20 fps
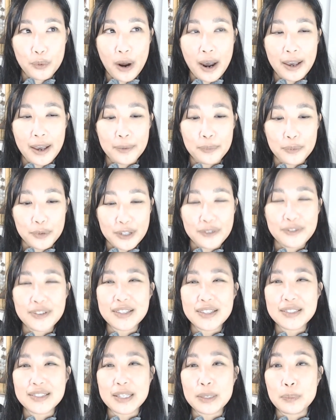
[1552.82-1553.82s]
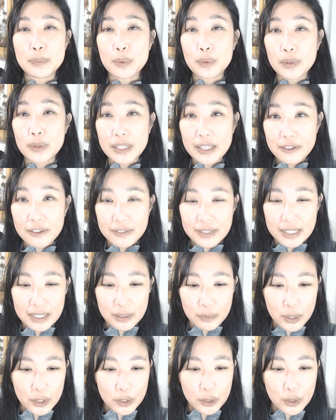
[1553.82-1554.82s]
previously believed in,
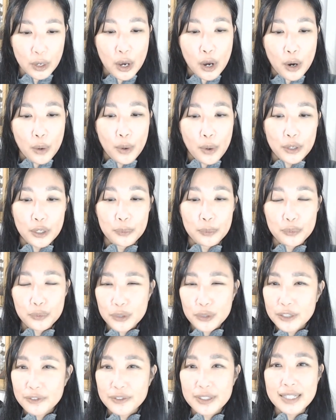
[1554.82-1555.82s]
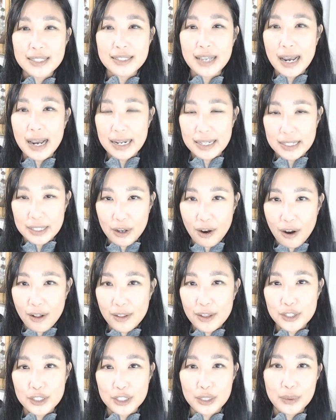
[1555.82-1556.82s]
what your previous
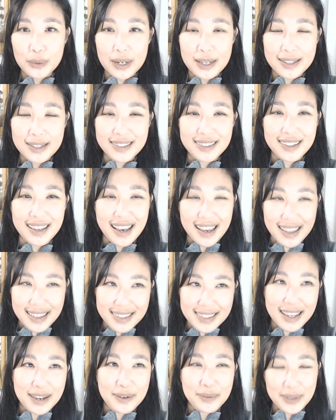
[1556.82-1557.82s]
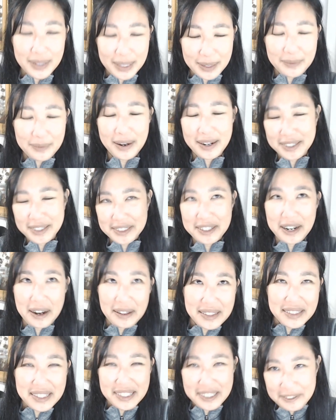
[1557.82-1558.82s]
ideology was. Hence, I really wanted to call
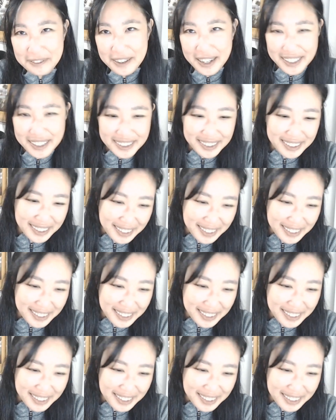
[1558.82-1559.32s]
it the Defector.